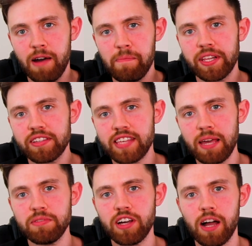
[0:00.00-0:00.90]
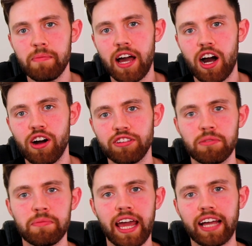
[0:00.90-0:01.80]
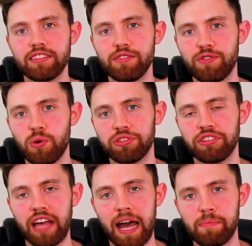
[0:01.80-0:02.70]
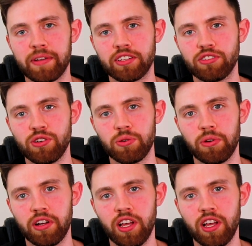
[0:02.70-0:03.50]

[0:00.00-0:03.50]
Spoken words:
But at the same time, there are some negative forces happening too.